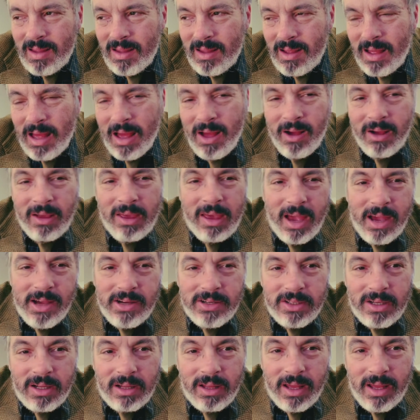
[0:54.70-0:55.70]

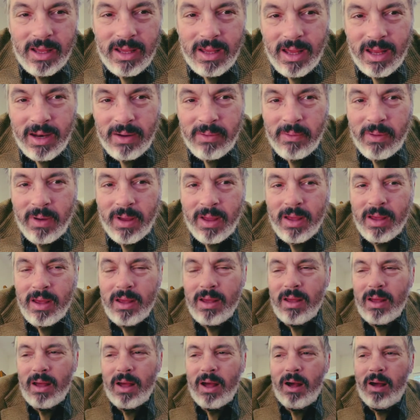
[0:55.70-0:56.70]
Occasionally, anyway.
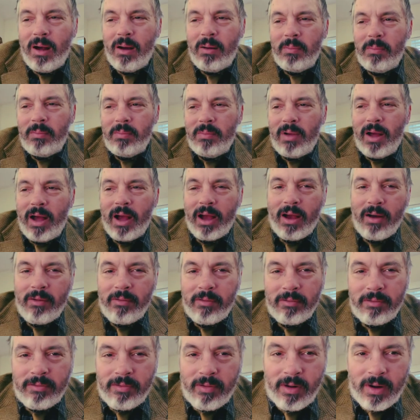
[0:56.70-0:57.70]
I got
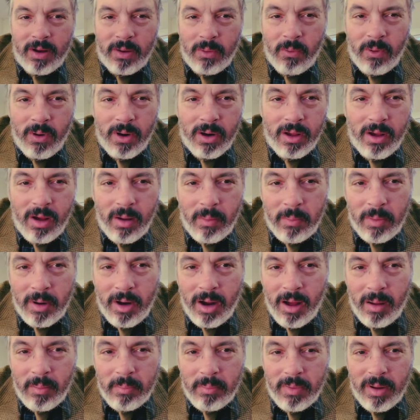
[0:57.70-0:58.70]
a funny one coming
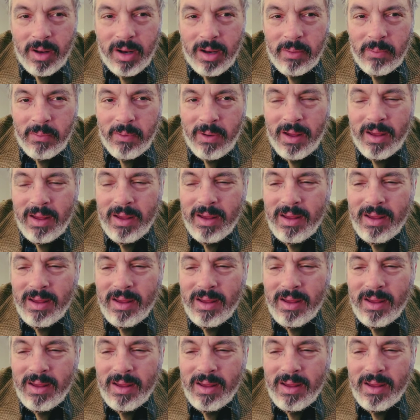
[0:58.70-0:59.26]
up anyway.